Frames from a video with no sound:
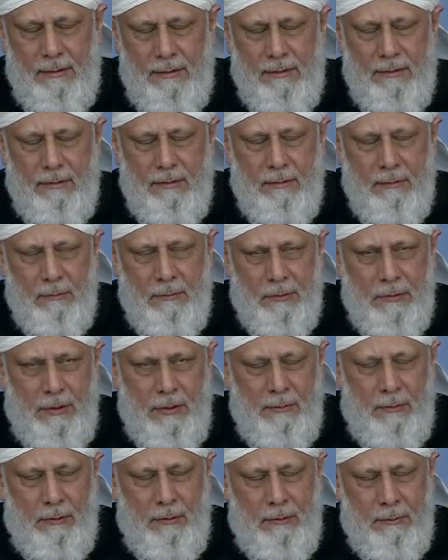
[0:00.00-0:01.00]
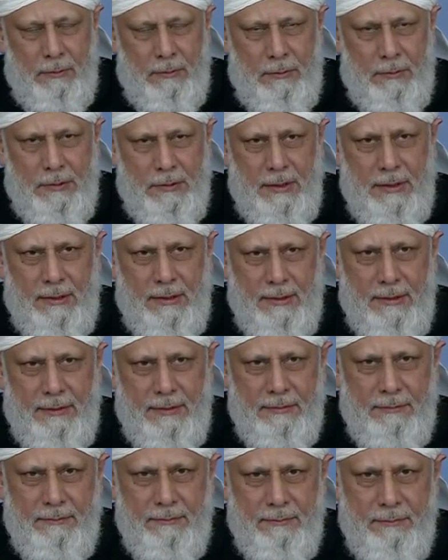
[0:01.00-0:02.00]
with the people because
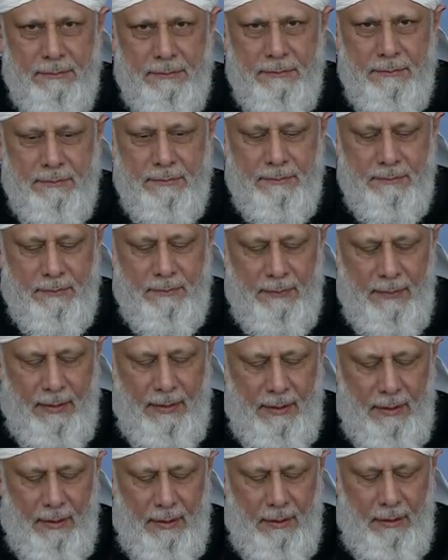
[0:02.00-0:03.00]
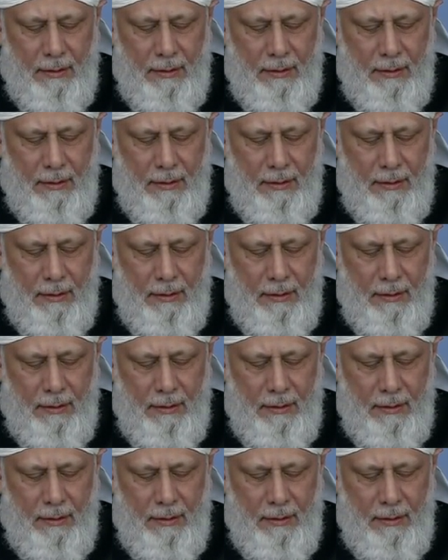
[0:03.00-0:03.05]
of this thing, the,